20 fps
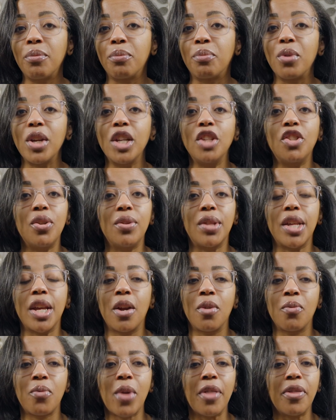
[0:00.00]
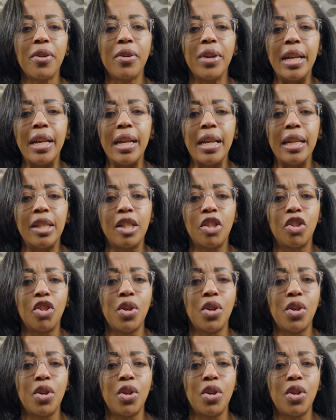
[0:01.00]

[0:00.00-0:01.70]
brings you there, whether it's,